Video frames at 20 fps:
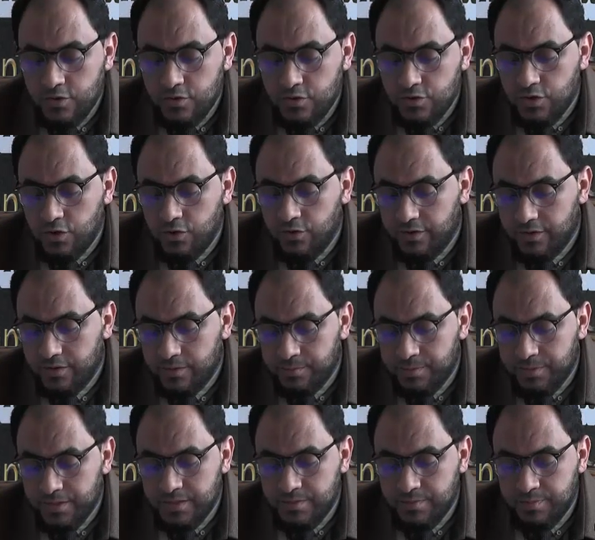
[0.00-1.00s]
Jonah,
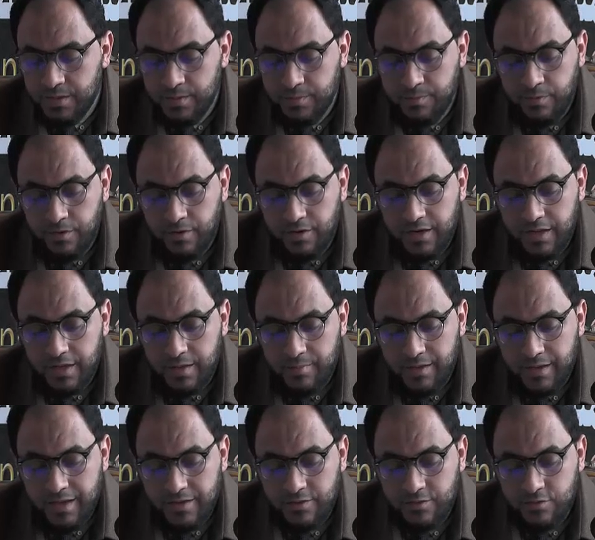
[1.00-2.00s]
peace be upon him,
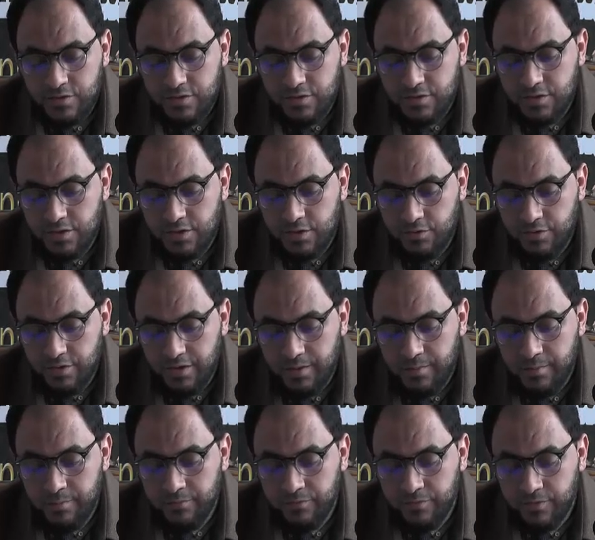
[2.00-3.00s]
and rescued
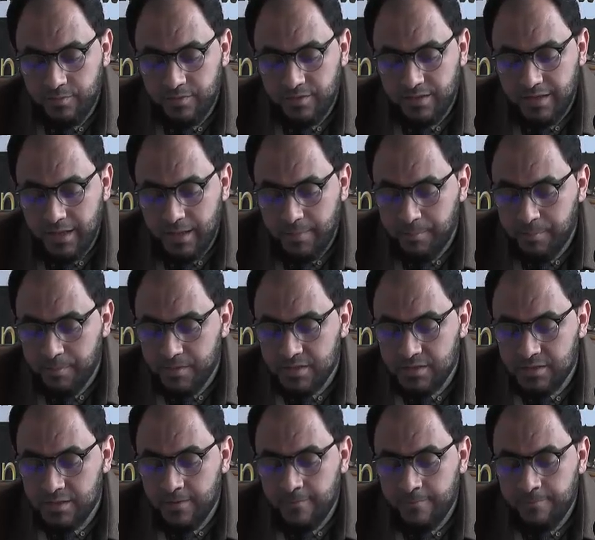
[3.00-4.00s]
him from the
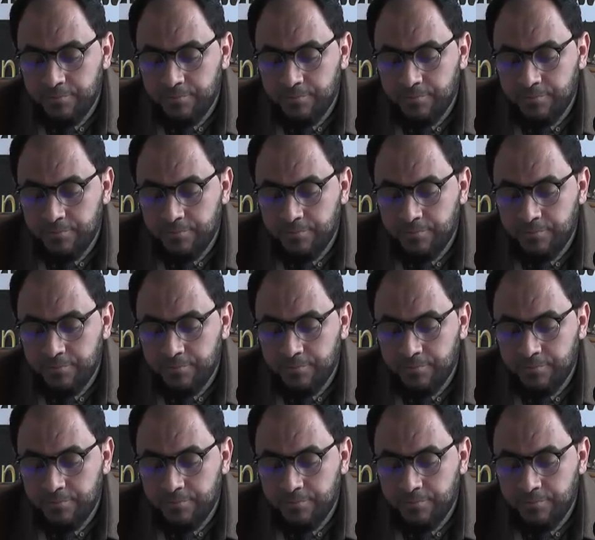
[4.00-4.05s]
depths